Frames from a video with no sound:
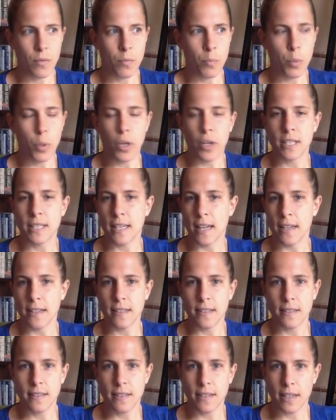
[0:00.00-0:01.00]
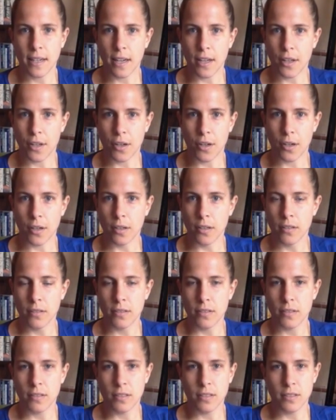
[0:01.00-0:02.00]
put a sentence together
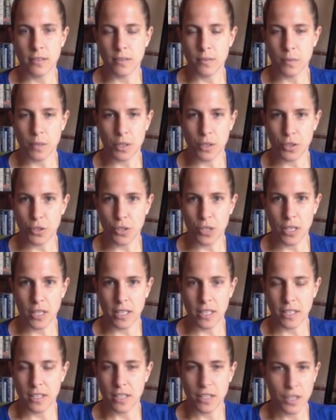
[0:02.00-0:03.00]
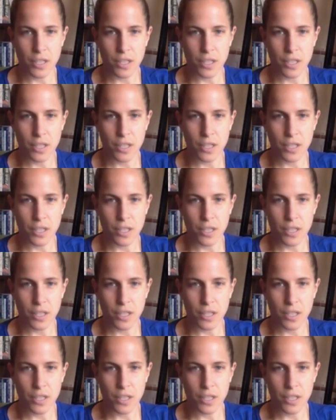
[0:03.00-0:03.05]
when you're trying to